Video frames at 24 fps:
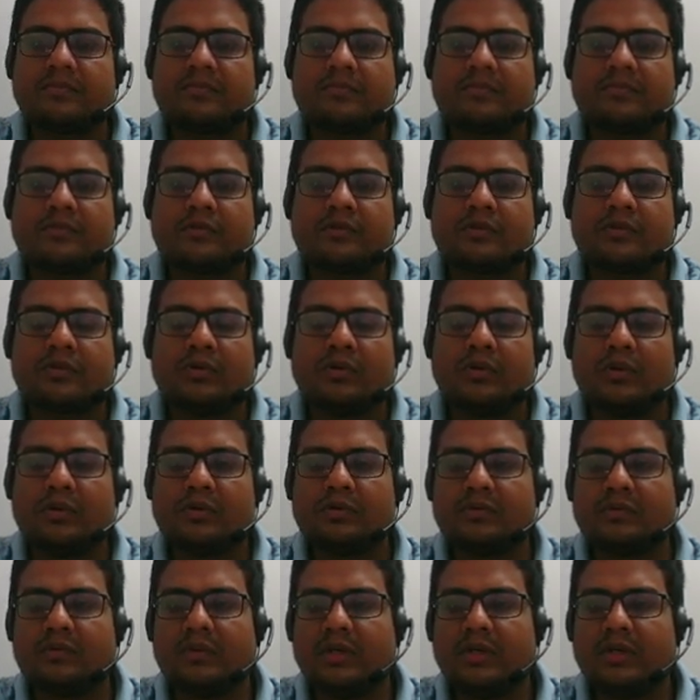so cos
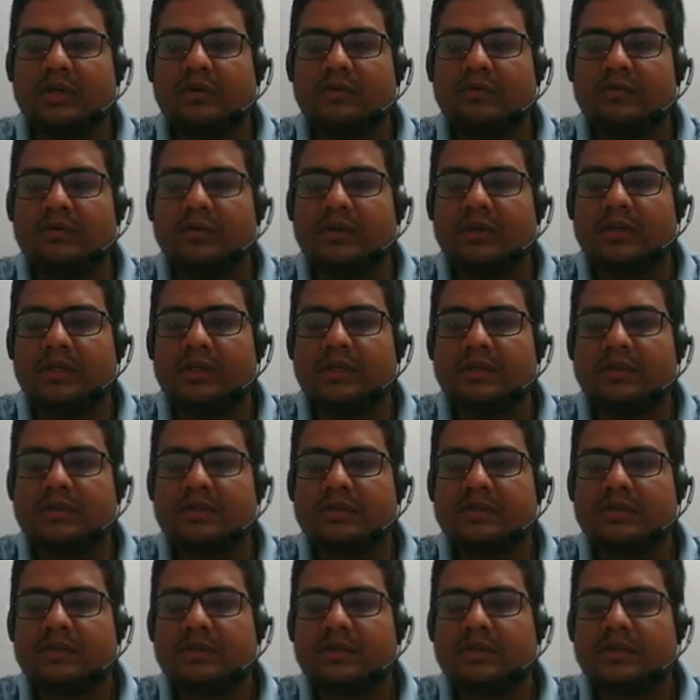square alpha
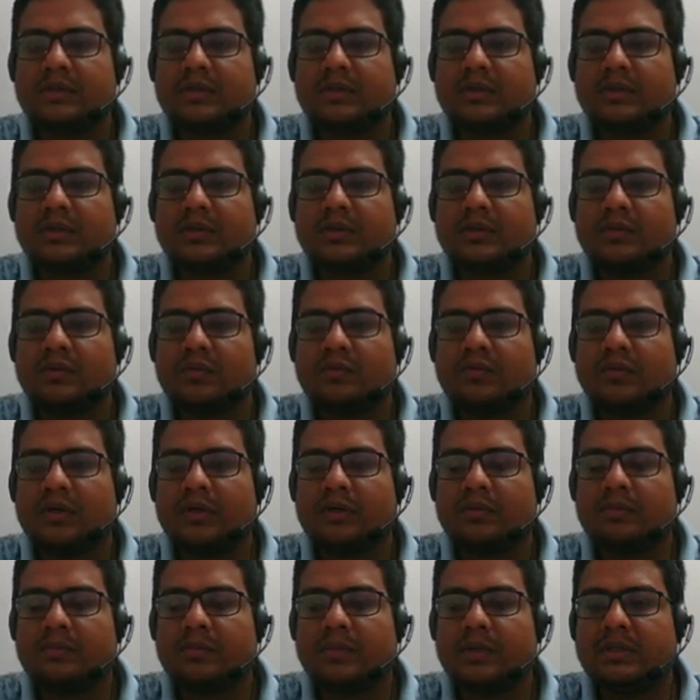is
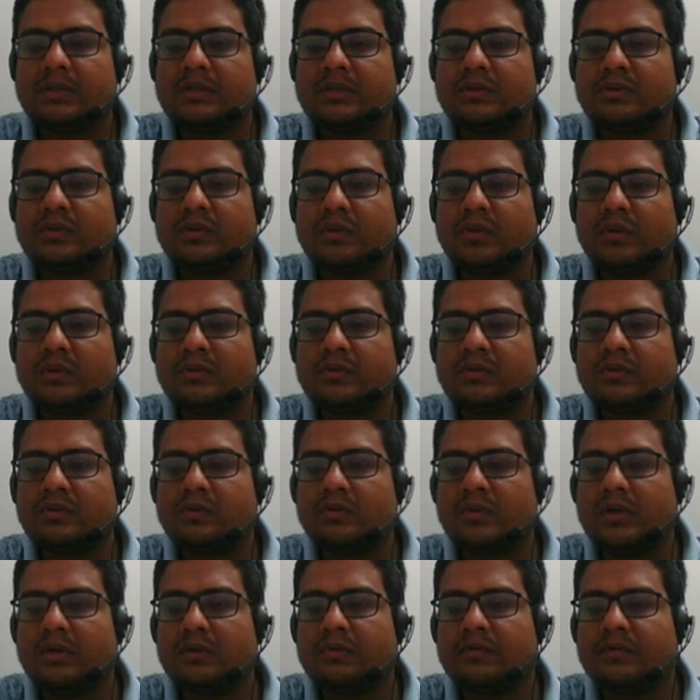1 plus cos 2
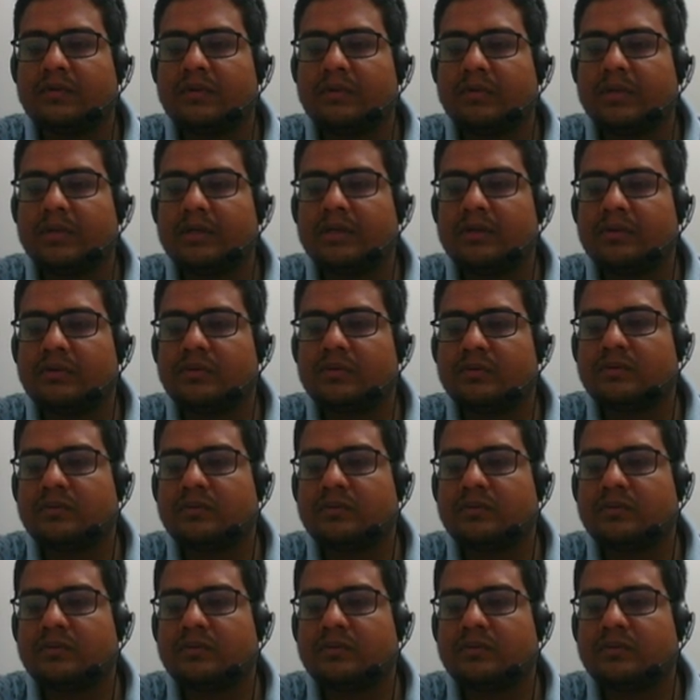alpha by 2